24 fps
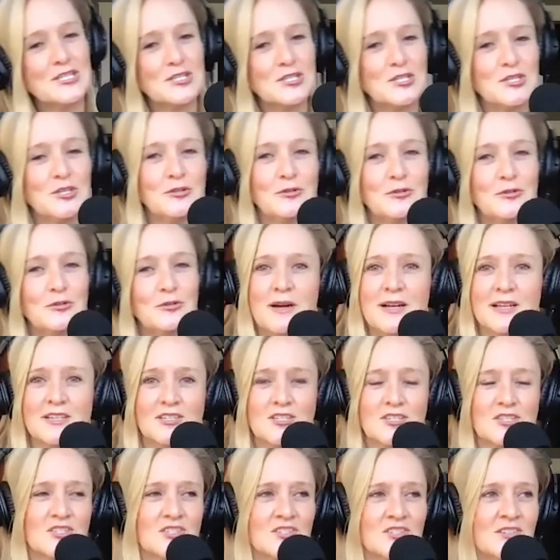Too
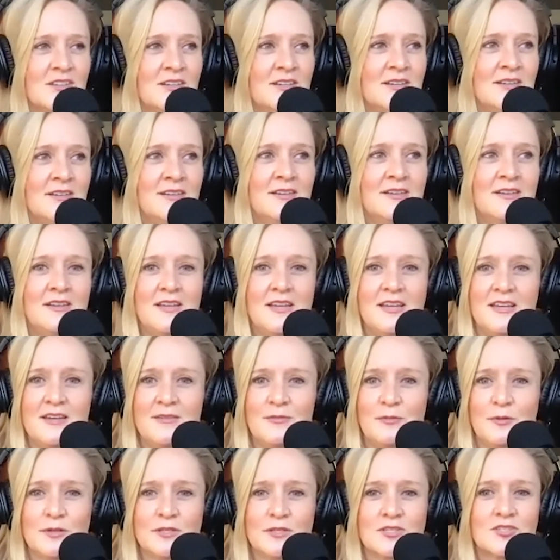much.
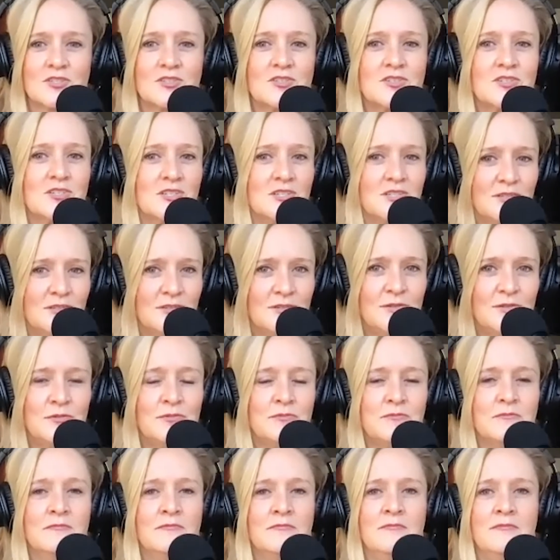It was
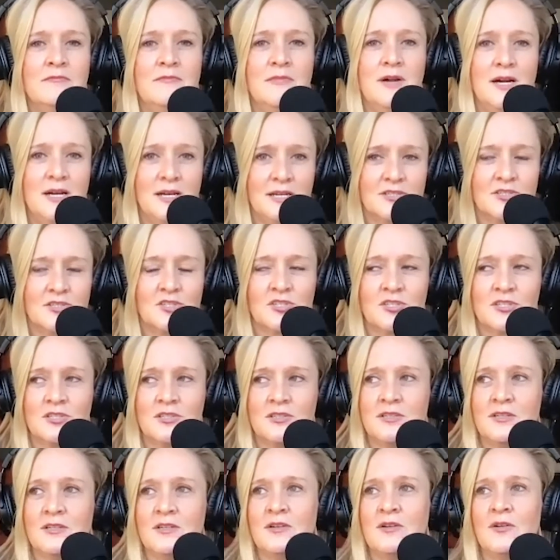too much.
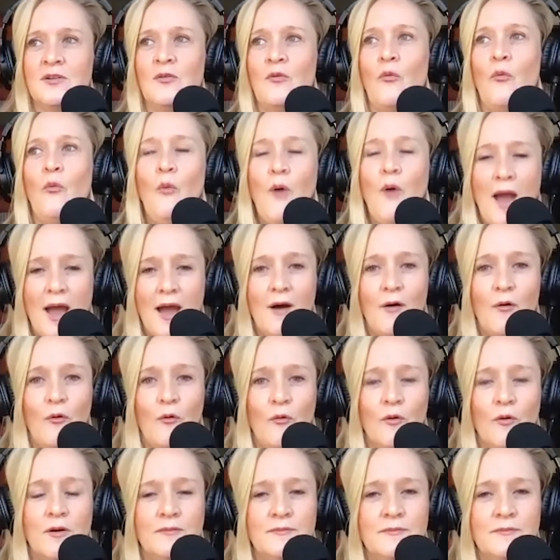
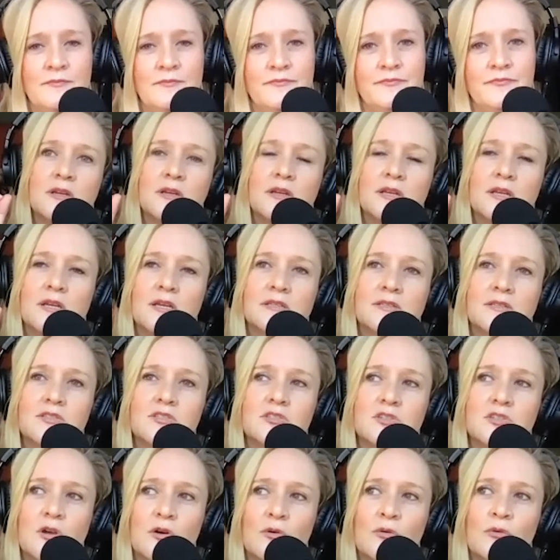Wow. It's
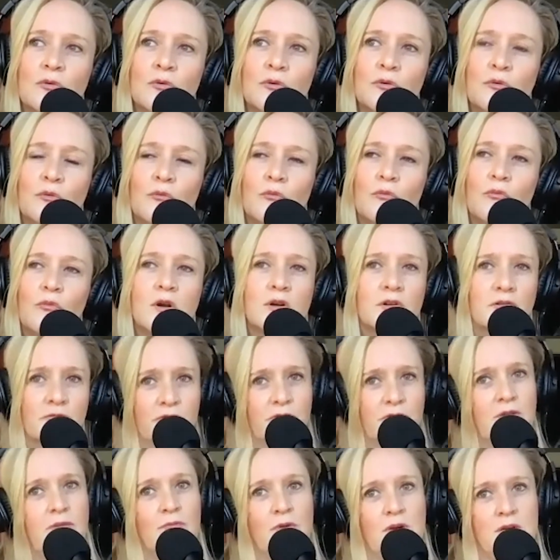so
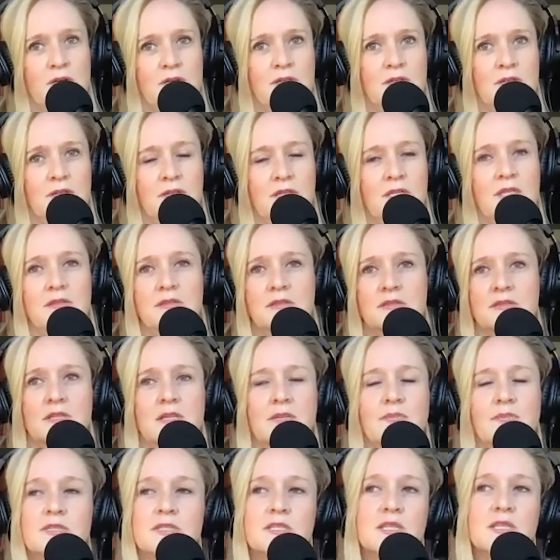wonderfully written in this.
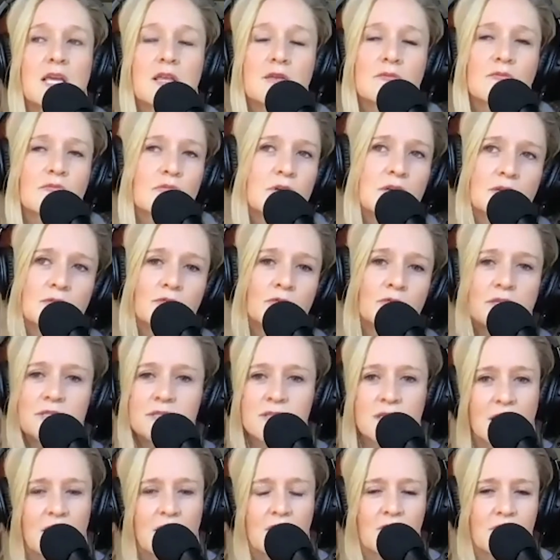It's like, a, it reads
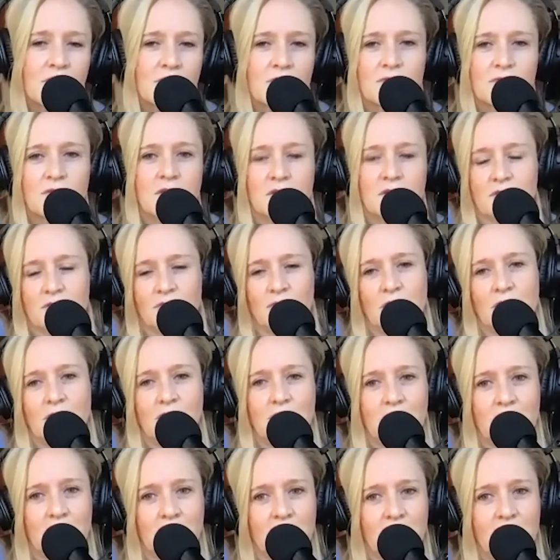like a, a
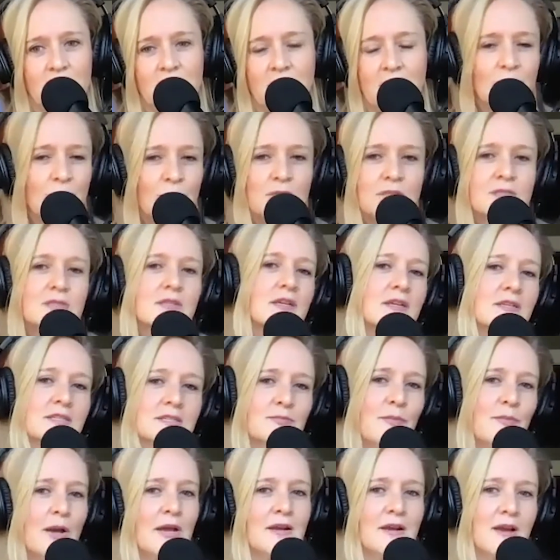thriller. Like it reads like a
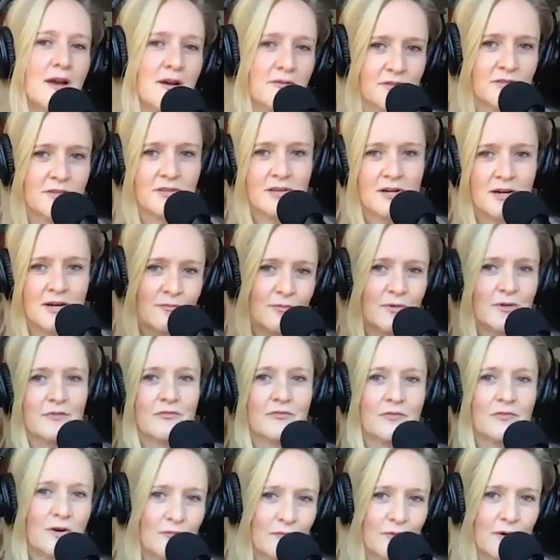spy novel that I would have
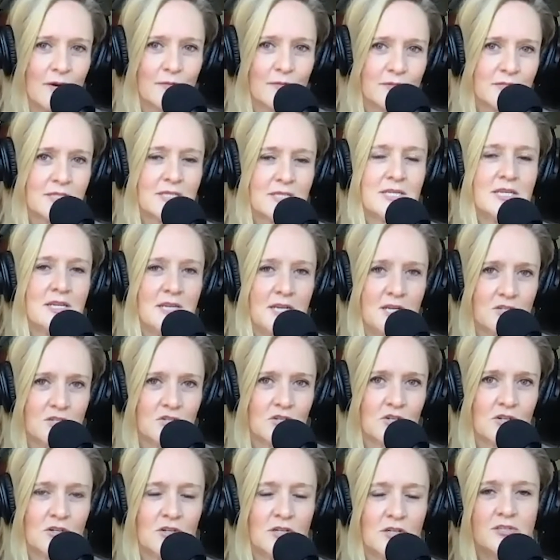read when I was a
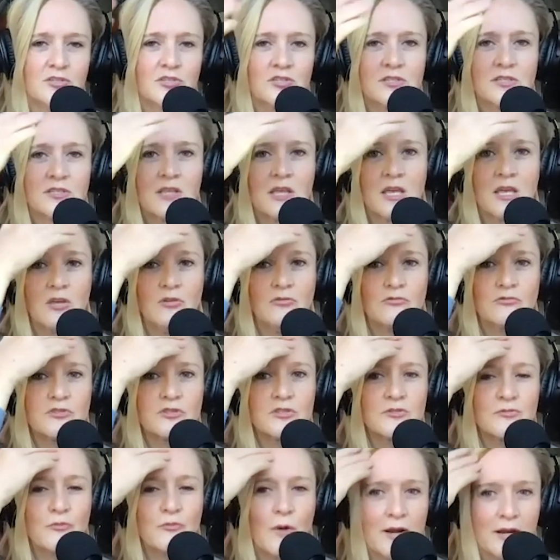teenager. It's just like you're
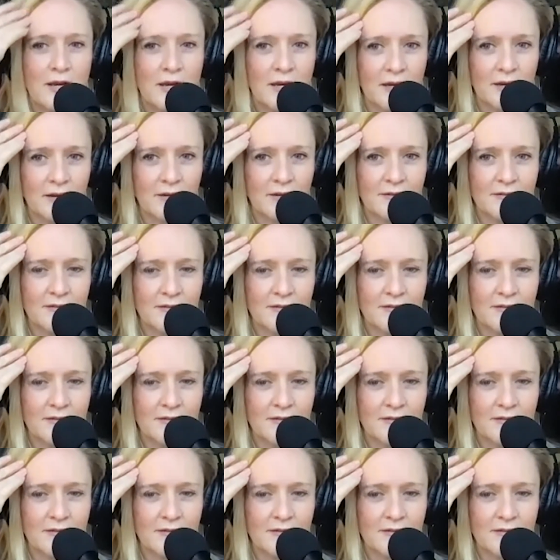sweating.